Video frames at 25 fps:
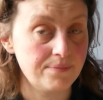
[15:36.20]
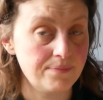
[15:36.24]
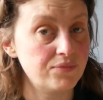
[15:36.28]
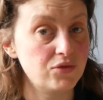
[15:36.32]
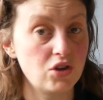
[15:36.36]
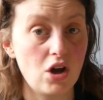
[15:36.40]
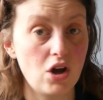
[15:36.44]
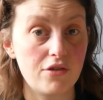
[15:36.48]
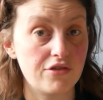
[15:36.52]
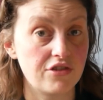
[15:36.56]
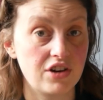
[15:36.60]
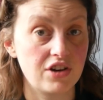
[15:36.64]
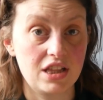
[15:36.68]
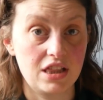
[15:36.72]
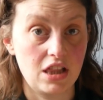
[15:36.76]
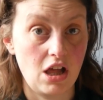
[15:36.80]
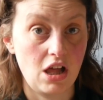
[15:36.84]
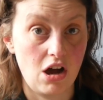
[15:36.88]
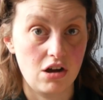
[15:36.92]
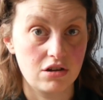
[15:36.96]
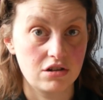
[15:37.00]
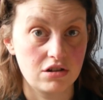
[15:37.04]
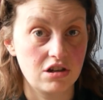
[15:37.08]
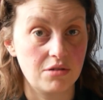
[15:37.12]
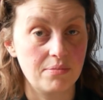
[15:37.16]
Not very
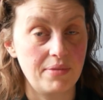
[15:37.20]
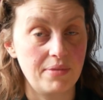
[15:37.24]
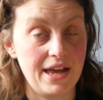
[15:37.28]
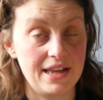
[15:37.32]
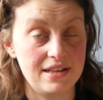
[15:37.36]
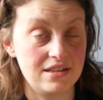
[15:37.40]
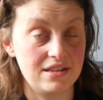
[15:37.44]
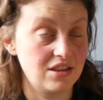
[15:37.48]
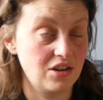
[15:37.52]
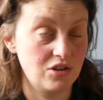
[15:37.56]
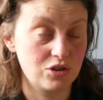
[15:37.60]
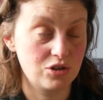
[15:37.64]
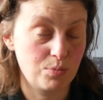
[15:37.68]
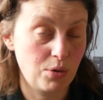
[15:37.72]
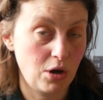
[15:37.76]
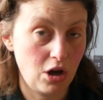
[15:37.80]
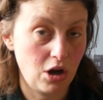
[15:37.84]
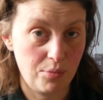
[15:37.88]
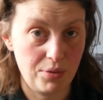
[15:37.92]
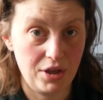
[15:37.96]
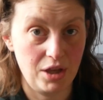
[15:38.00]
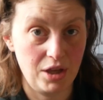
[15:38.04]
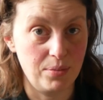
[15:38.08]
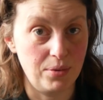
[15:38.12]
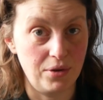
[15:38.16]
long compared to those
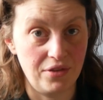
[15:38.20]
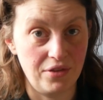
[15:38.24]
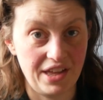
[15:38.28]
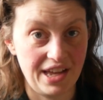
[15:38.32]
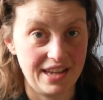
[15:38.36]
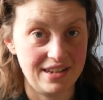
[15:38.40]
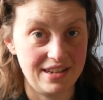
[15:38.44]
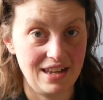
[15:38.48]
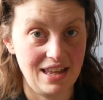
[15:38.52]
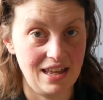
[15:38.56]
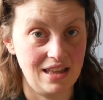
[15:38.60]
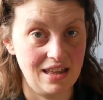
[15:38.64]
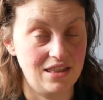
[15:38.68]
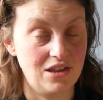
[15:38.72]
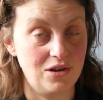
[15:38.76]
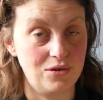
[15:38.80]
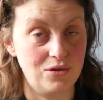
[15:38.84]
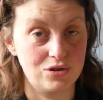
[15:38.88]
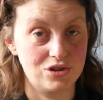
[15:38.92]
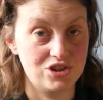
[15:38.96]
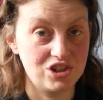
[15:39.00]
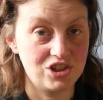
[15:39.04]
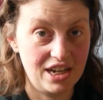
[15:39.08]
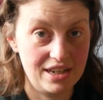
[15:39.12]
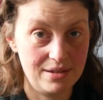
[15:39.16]
poor people that are knitting
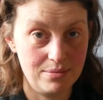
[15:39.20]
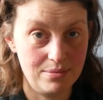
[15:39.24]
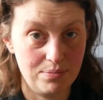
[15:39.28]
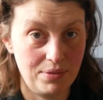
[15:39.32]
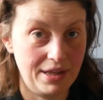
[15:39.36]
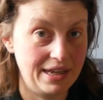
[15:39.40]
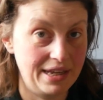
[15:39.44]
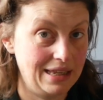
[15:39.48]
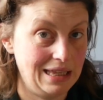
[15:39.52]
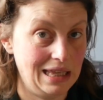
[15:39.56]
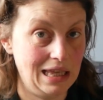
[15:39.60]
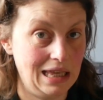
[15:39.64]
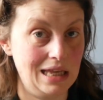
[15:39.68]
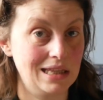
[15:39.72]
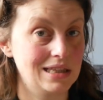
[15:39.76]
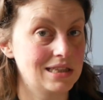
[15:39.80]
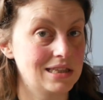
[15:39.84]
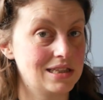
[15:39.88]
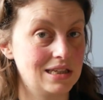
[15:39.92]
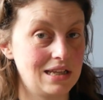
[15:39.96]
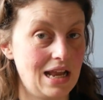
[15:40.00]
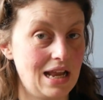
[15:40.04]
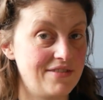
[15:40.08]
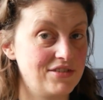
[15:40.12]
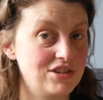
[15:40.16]
those giant
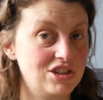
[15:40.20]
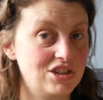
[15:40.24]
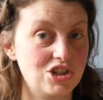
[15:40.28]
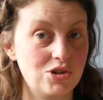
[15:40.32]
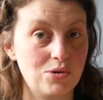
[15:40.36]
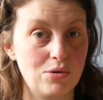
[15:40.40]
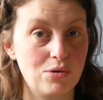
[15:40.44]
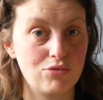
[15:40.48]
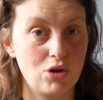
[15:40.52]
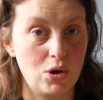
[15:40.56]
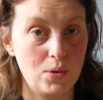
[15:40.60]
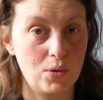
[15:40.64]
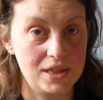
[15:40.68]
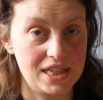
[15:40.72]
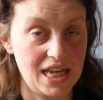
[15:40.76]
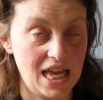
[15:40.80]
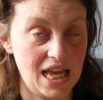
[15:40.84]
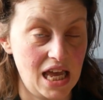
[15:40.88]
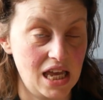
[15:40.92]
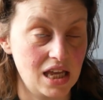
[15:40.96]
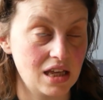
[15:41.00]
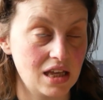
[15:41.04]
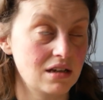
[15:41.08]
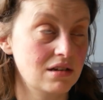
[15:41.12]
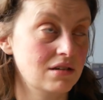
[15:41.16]
blankets and having to do a row a
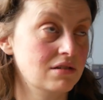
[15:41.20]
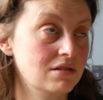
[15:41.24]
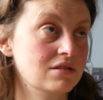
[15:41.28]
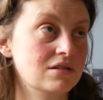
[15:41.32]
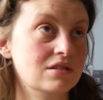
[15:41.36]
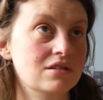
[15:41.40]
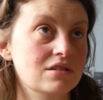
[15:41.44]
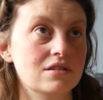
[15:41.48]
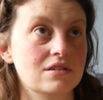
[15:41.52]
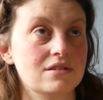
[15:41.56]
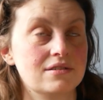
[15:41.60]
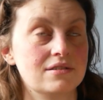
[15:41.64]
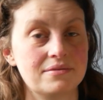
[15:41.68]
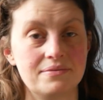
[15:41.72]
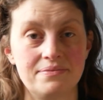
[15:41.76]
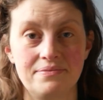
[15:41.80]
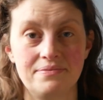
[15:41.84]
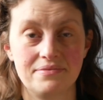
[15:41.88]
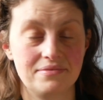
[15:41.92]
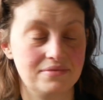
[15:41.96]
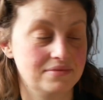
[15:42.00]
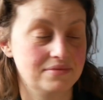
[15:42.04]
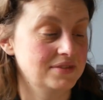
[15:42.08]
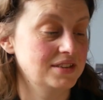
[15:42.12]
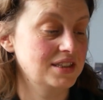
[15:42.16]
day.
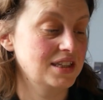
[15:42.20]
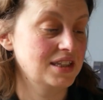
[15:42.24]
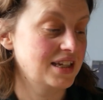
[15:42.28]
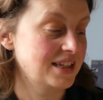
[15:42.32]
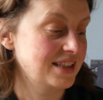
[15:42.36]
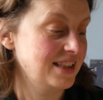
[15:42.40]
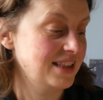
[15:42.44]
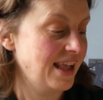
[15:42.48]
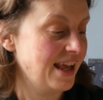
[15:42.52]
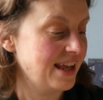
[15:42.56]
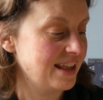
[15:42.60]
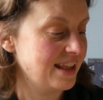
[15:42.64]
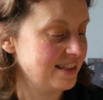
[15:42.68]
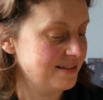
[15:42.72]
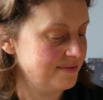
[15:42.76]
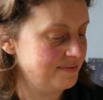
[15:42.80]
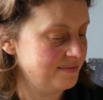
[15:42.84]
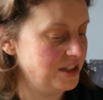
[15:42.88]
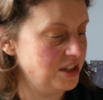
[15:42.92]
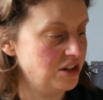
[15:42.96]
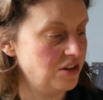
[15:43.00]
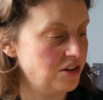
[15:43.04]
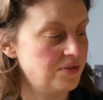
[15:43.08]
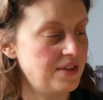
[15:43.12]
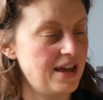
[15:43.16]
Like,
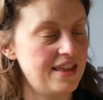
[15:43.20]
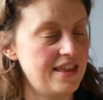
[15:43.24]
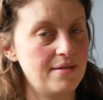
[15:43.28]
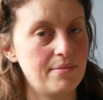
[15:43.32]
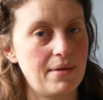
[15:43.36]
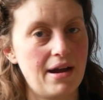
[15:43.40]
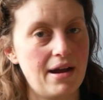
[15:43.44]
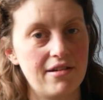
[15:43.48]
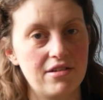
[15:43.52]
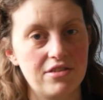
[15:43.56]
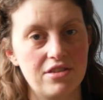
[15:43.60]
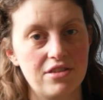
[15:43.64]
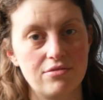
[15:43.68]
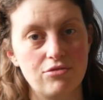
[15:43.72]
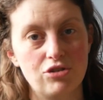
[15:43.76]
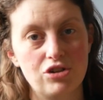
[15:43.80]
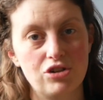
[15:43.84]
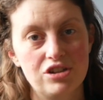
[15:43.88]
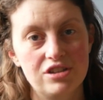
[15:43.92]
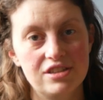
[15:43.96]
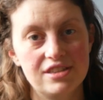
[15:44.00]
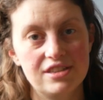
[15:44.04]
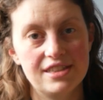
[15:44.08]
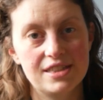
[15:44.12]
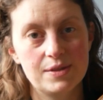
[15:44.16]
you know, they're the marathon
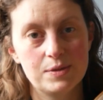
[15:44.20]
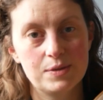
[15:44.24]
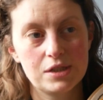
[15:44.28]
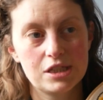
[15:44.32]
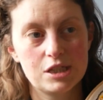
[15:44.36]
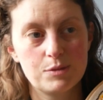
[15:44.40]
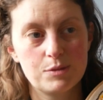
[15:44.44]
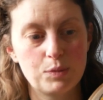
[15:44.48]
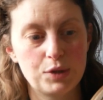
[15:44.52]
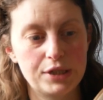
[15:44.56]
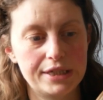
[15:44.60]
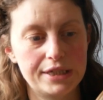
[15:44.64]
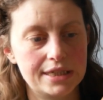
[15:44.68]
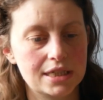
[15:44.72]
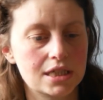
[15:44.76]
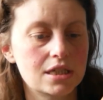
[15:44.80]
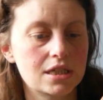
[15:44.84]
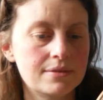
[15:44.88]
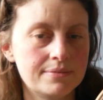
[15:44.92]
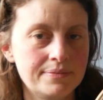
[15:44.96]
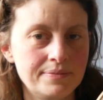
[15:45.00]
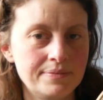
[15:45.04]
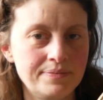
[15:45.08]
runners, this was a sprint.